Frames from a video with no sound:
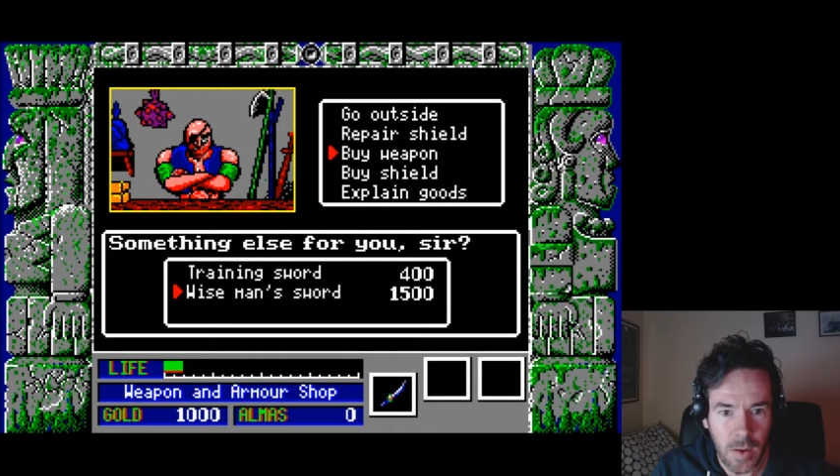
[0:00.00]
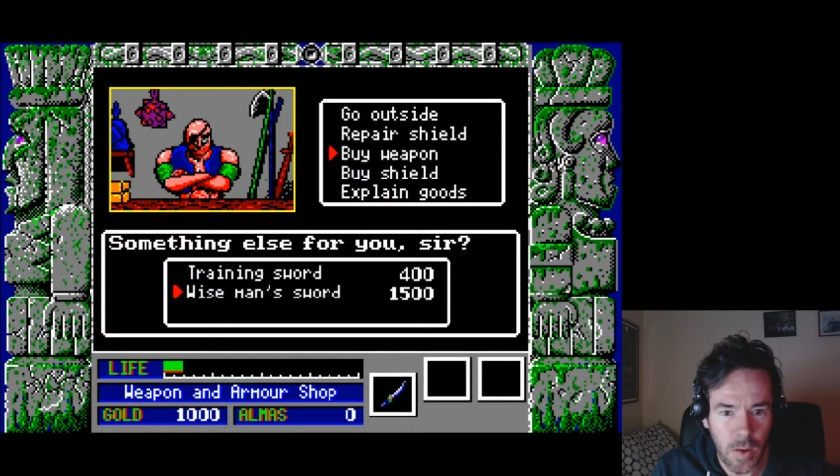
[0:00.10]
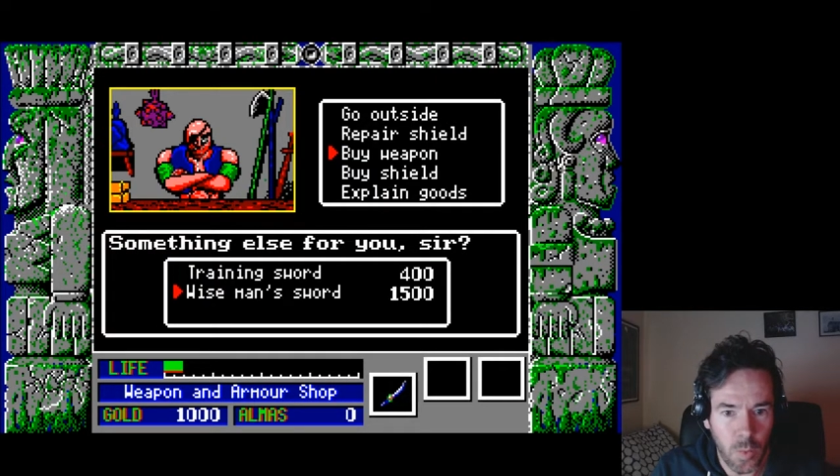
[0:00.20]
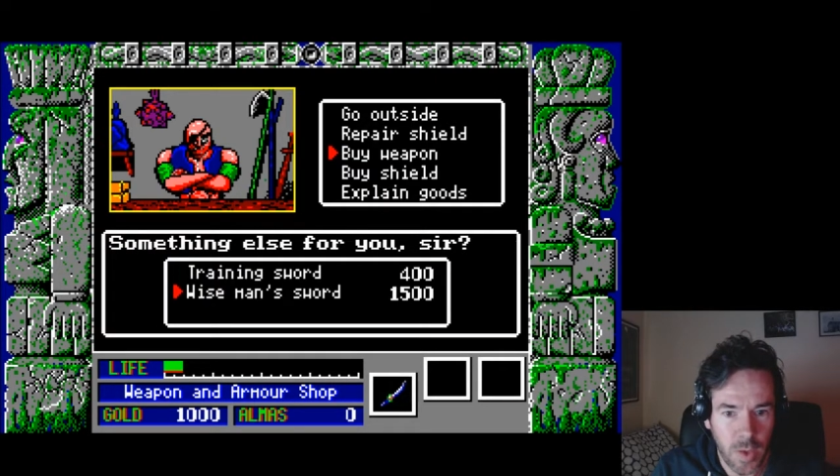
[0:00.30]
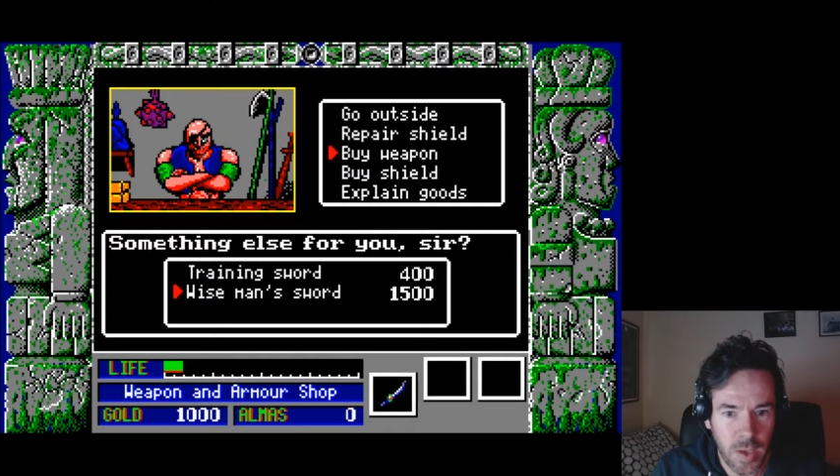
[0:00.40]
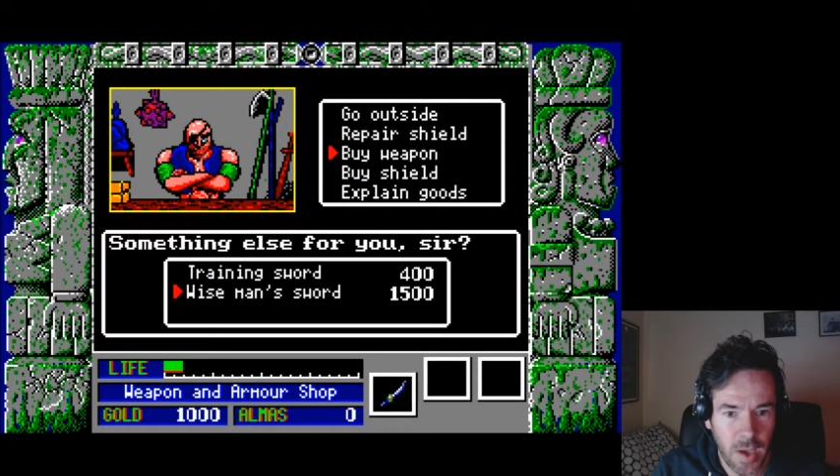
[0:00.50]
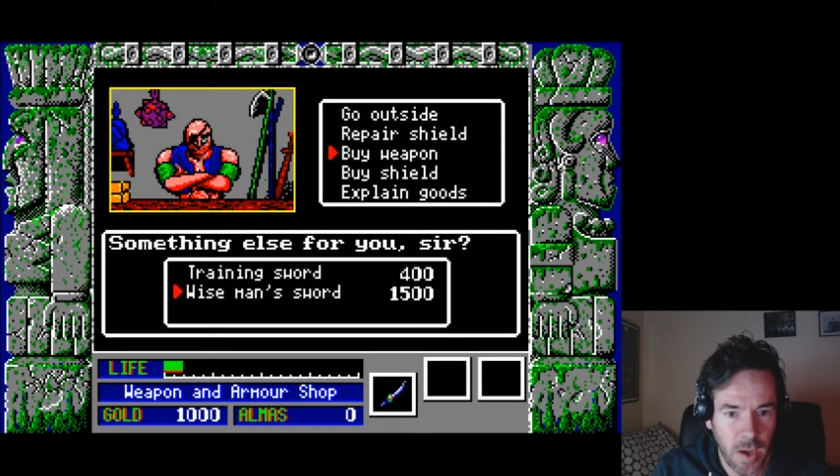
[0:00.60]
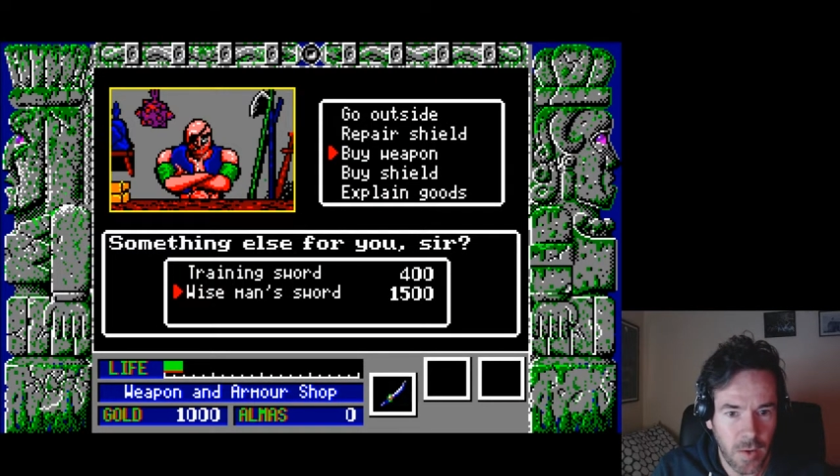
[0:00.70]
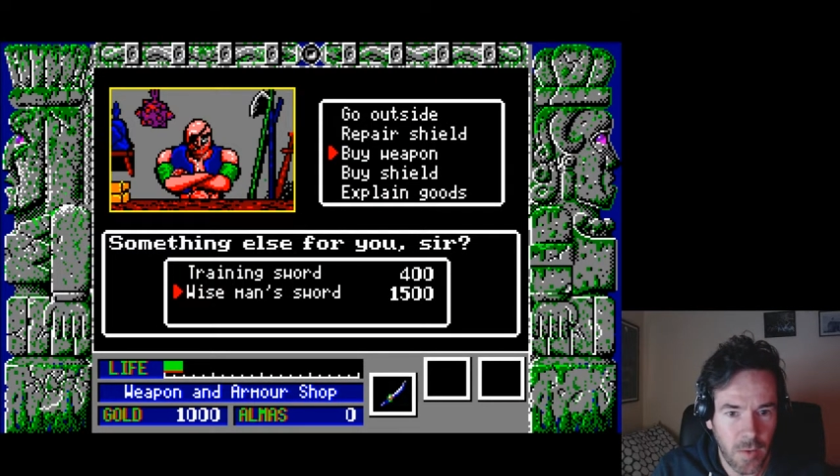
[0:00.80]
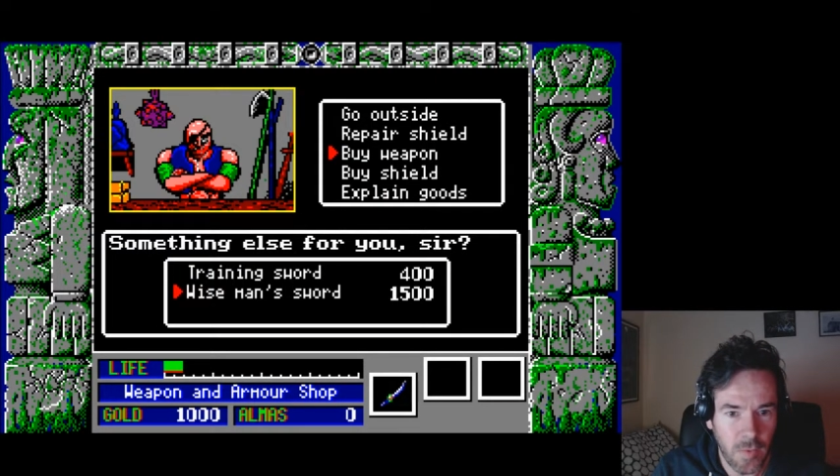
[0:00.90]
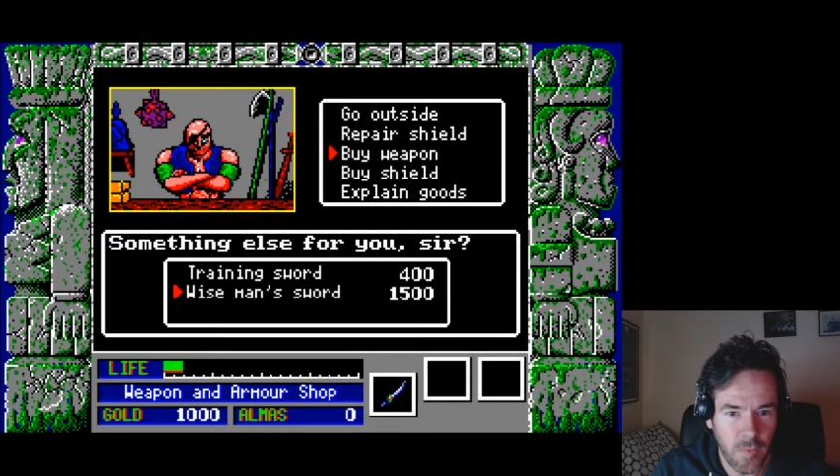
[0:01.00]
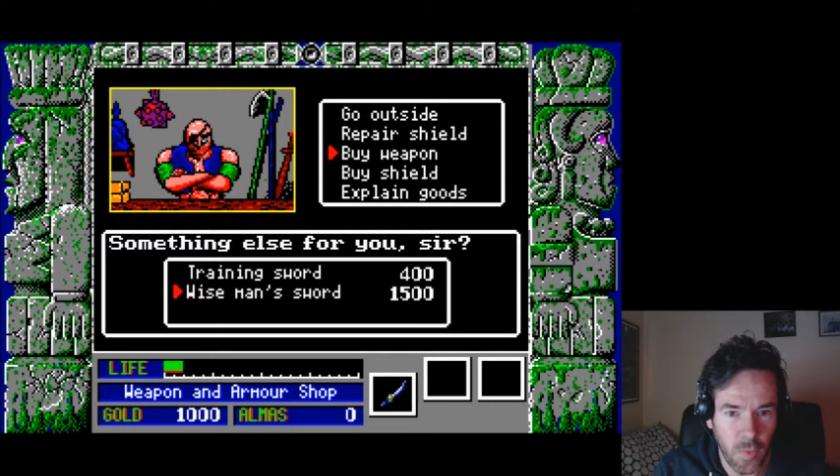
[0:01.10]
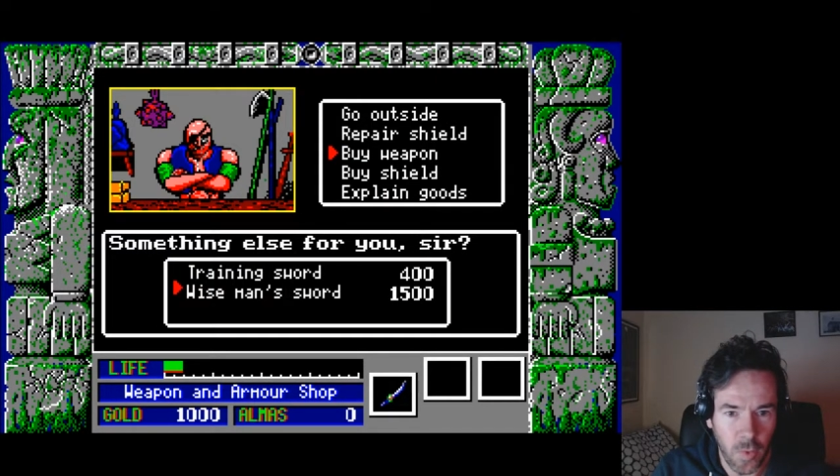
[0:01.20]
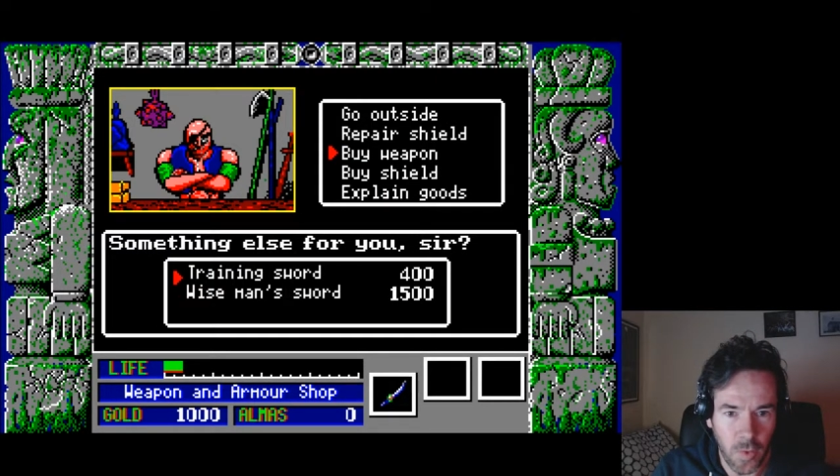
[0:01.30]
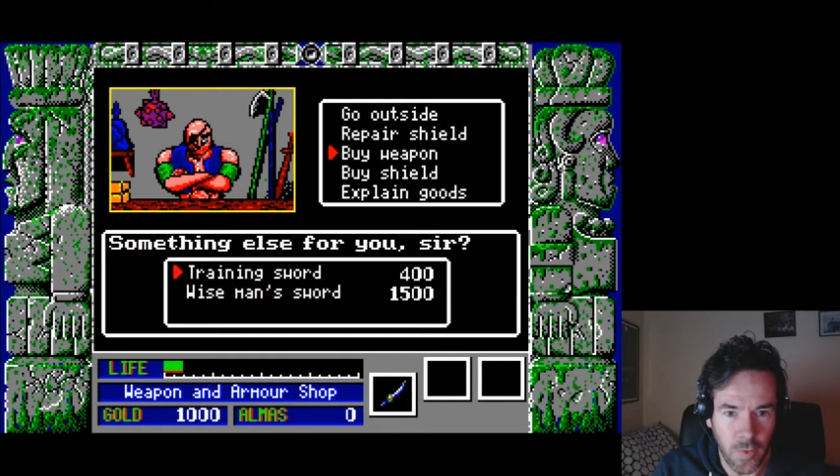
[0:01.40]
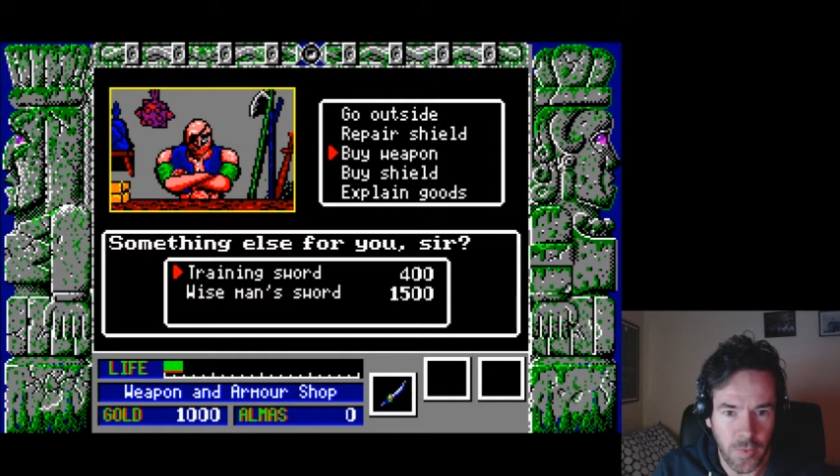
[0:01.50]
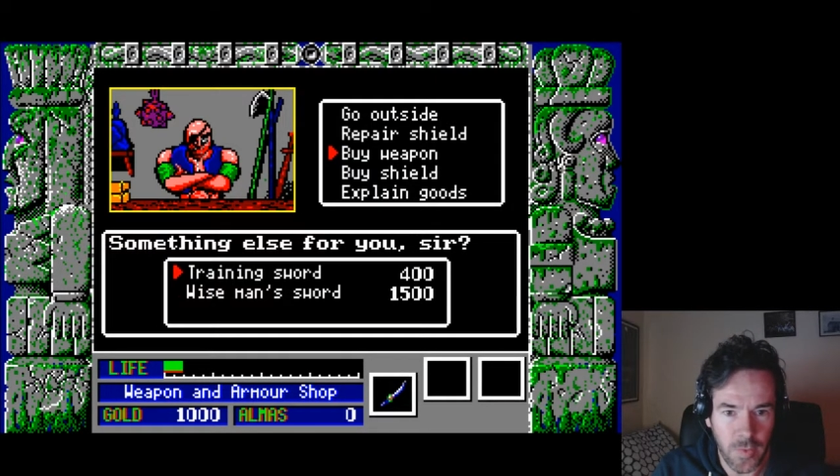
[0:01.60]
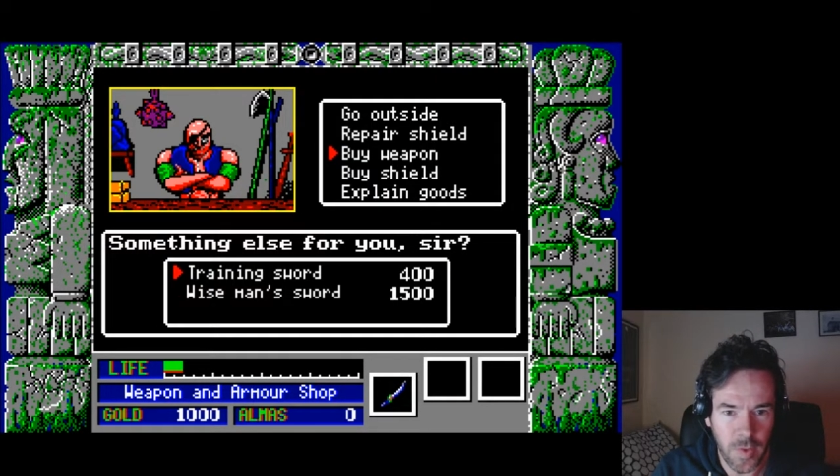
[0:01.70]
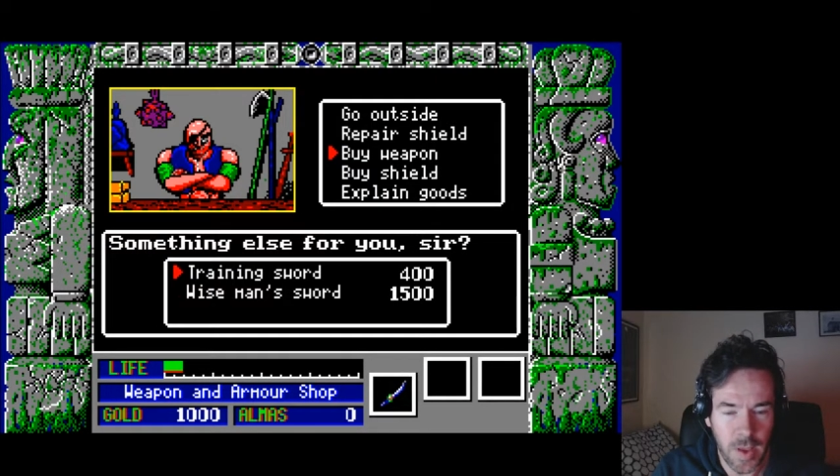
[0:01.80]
We can't afford